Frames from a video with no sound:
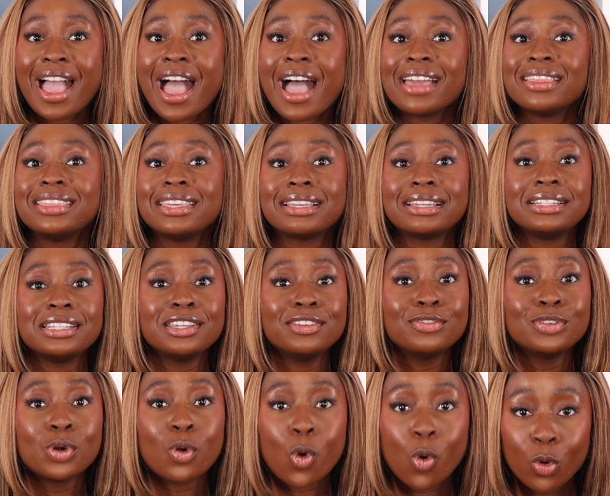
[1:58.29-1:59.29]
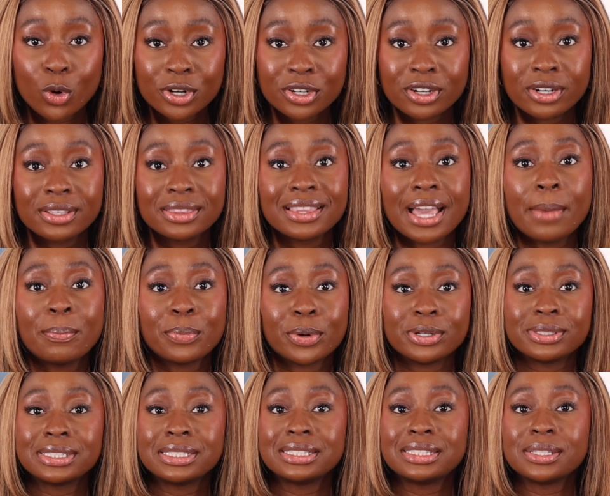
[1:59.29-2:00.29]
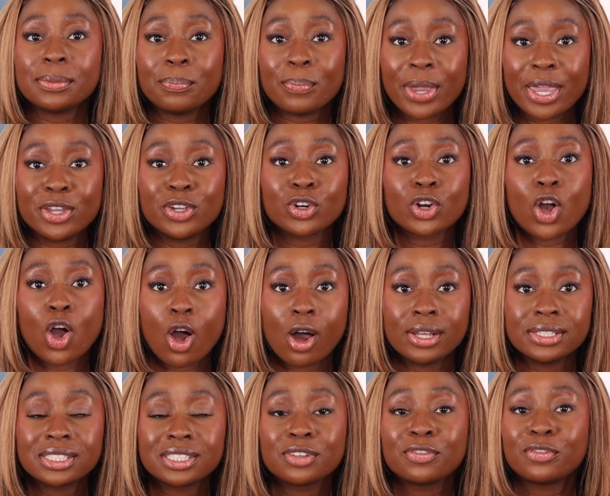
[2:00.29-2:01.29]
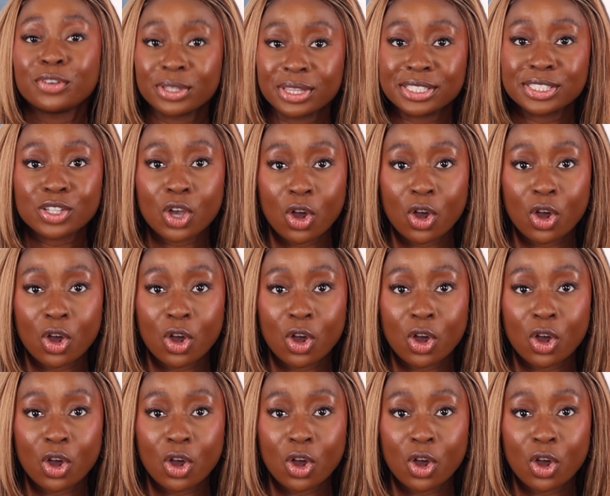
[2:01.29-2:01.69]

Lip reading: and they can even order that person to pay your cost for this